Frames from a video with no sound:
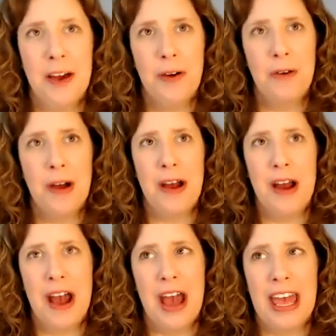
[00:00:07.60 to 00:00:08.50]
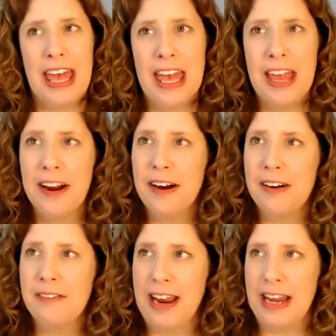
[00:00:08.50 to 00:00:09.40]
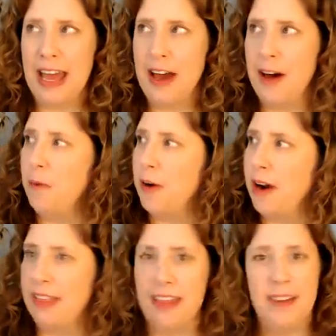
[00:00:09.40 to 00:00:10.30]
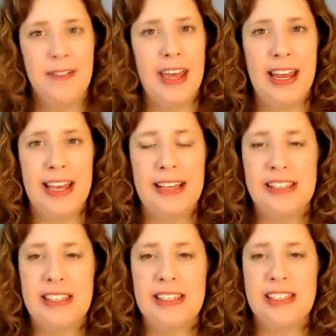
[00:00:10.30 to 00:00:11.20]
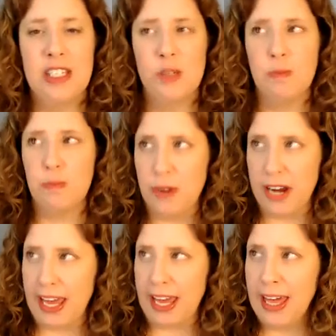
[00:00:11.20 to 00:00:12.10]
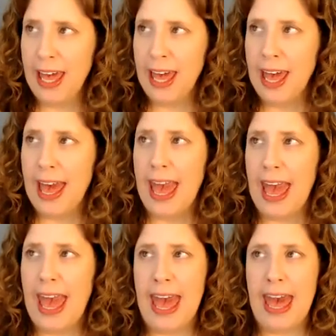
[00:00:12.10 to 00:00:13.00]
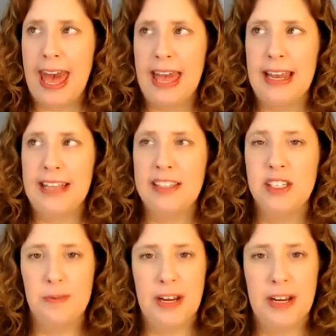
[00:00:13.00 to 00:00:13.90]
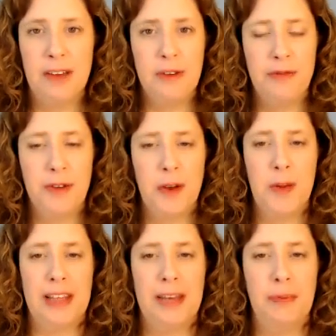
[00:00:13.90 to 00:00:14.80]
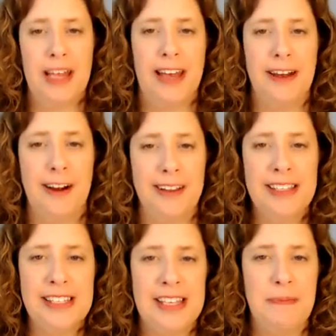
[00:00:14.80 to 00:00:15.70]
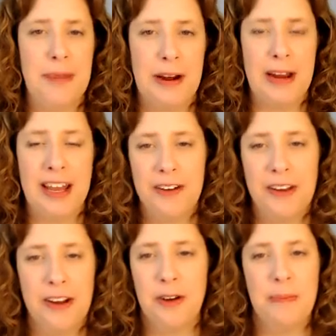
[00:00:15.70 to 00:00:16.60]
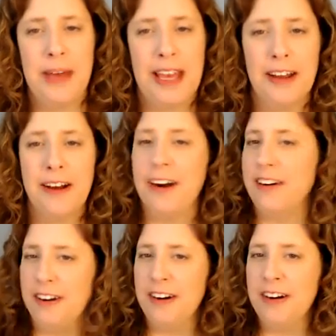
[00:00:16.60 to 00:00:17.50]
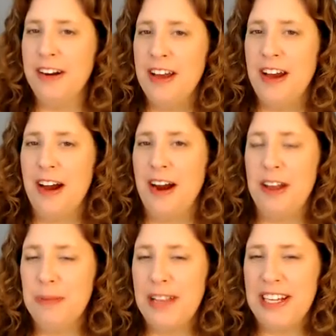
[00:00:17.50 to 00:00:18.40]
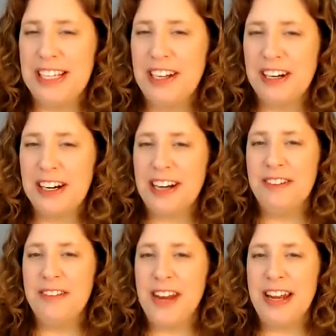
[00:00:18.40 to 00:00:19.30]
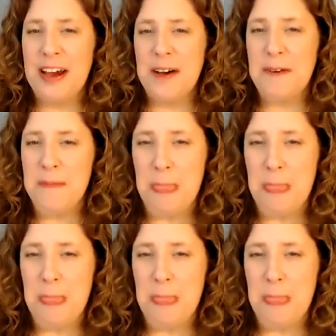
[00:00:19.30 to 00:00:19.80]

know, here right now where I live, it is spring. And in spring, we frequently plant gardens. And Barry, I know you're a big gardener. Are you planting your garden right now?